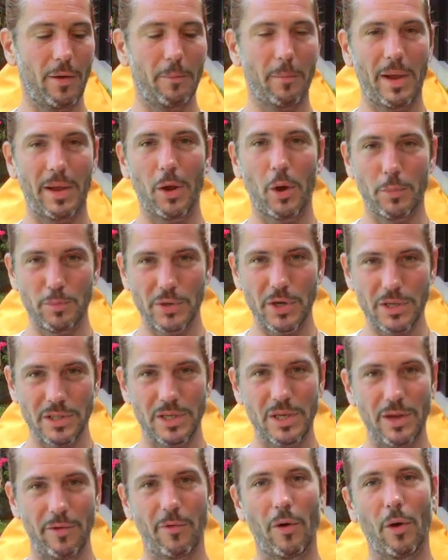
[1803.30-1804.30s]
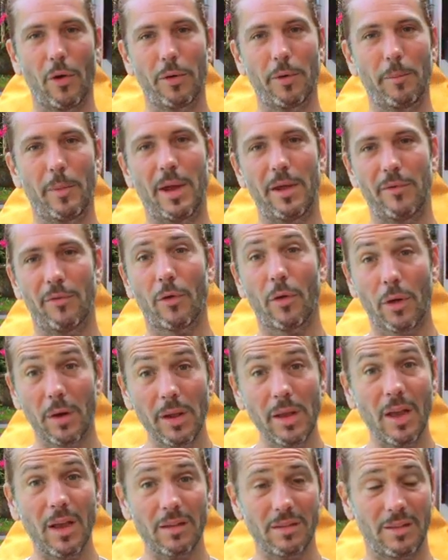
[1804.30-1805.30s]
my objective on my
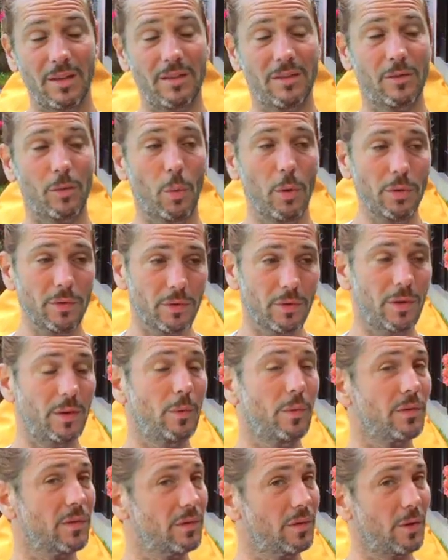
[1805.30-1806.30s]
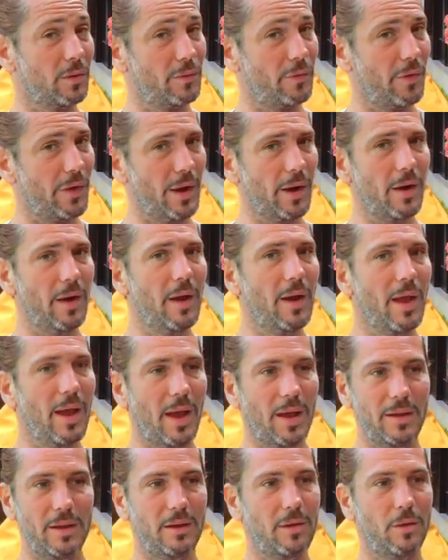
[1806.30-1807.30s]
forecast and so on, so it was not fair.
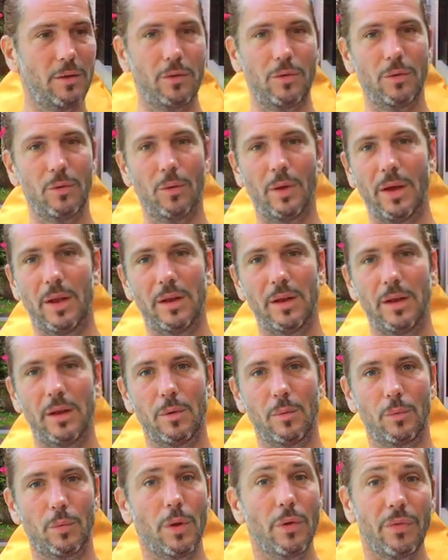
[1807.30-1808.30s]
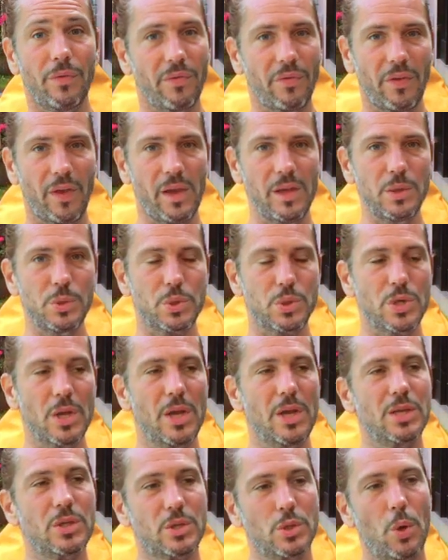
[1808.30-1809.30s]
I didn't do any rude things.
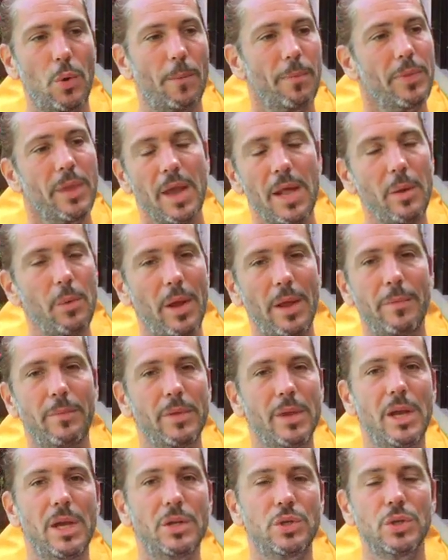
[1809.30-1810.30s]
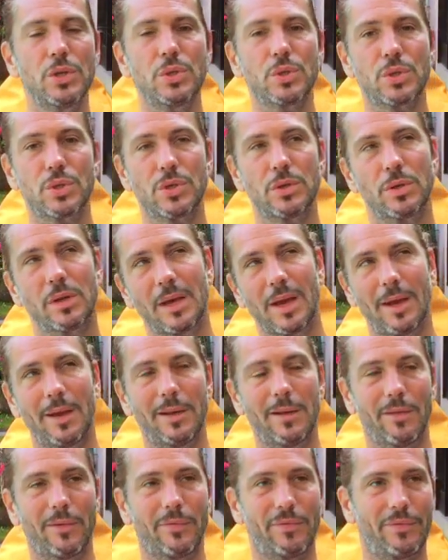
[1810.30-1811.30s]
So anyway, it just
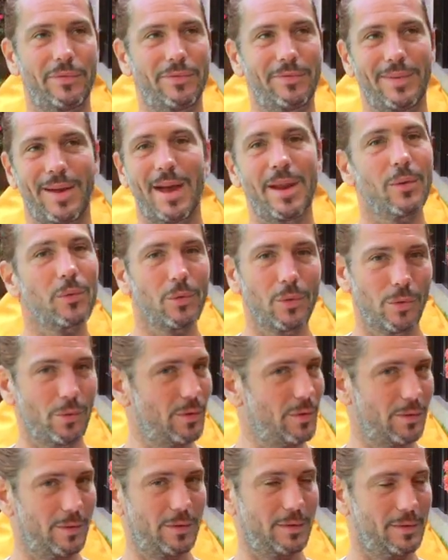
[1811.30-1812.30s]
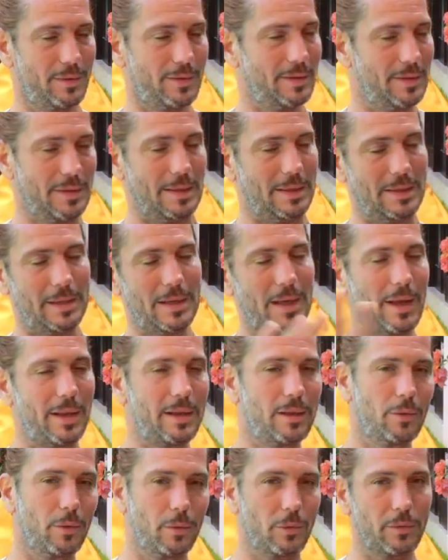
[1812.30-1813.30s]
kind of, I don't know, I
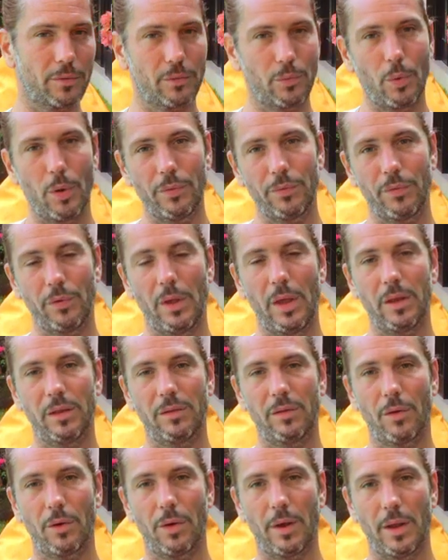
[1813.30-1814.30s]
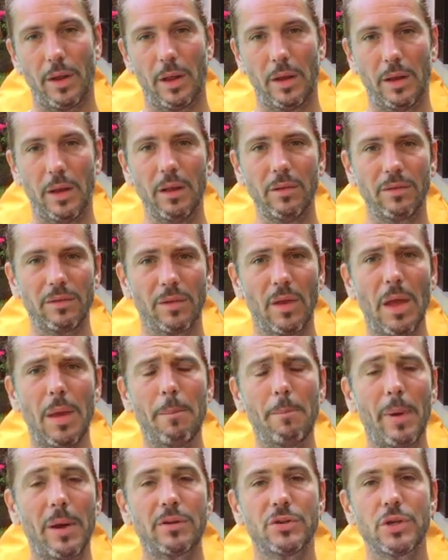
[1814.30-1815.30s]
don't want to enter in it,
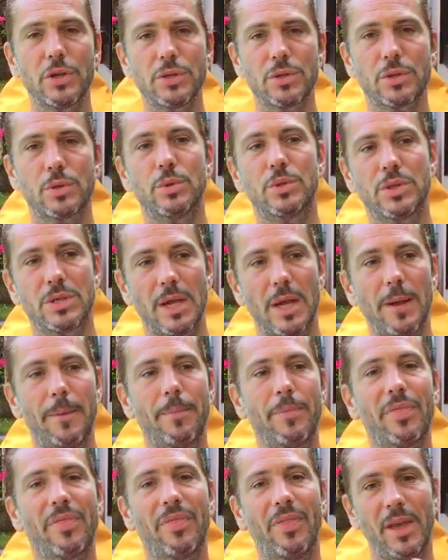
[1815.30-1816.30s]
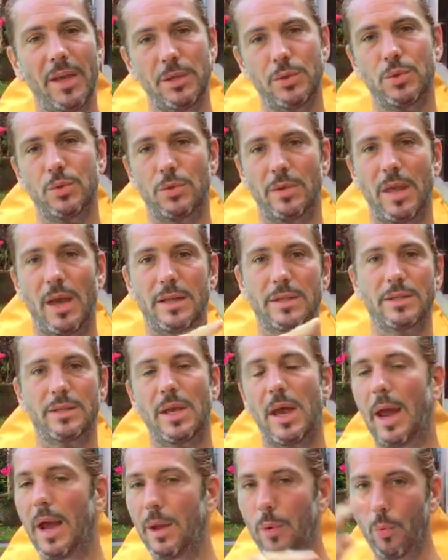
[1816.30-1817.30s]
but just to say, thanks to that,
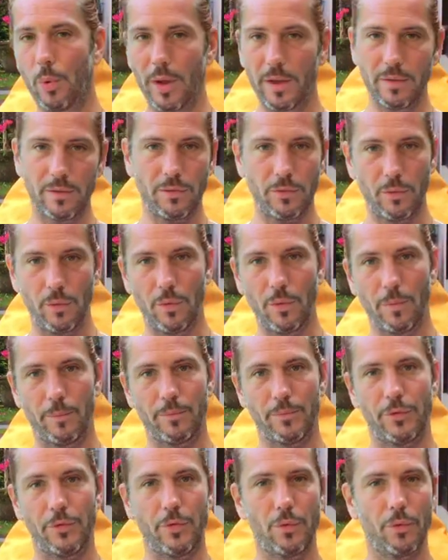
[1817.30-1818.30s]
I went to